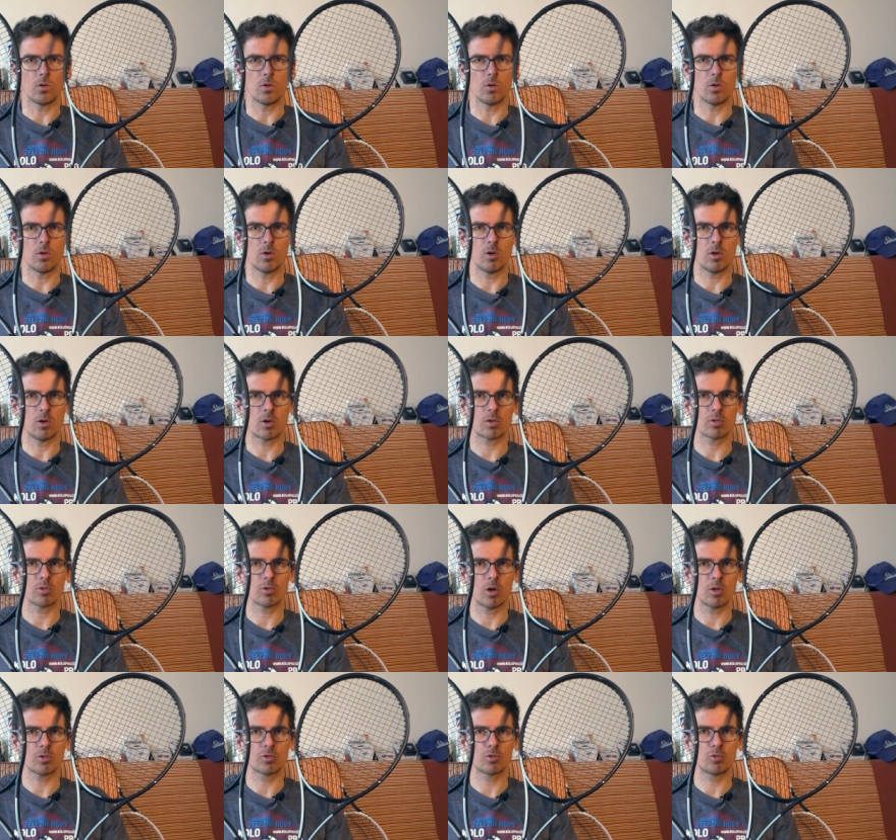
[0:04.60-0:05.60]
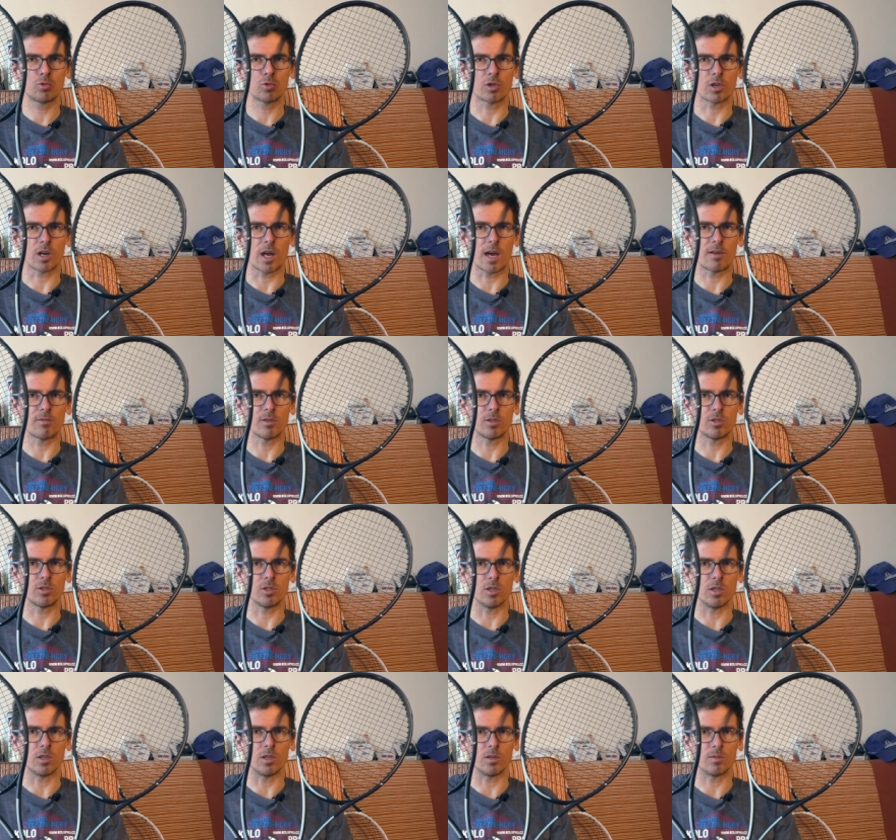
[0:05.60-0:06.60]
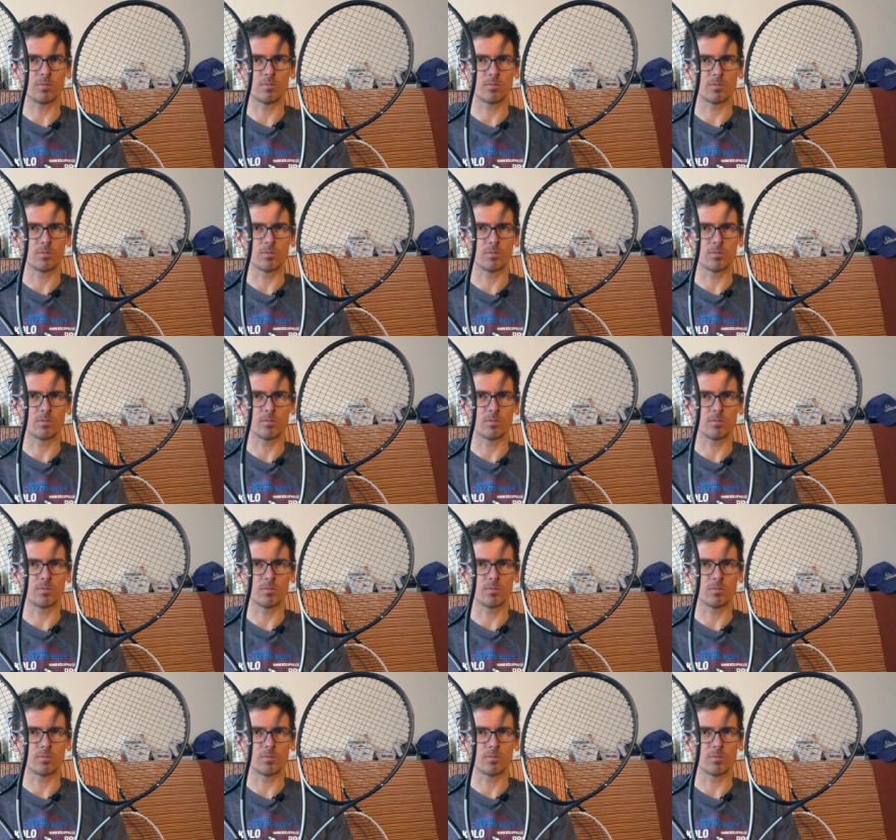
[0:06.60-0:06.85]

or not to gravity?